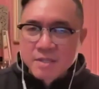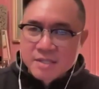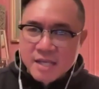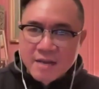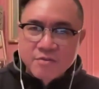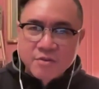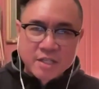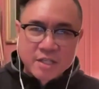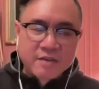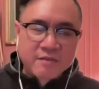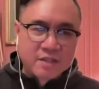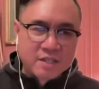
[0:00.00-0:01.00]
months after
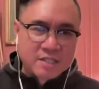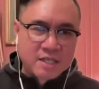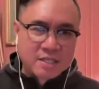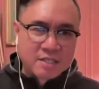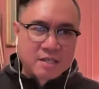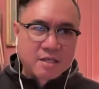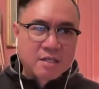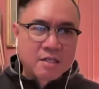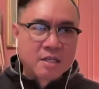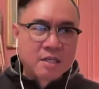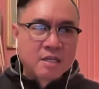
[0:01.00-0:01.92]
I'd given the TED talk,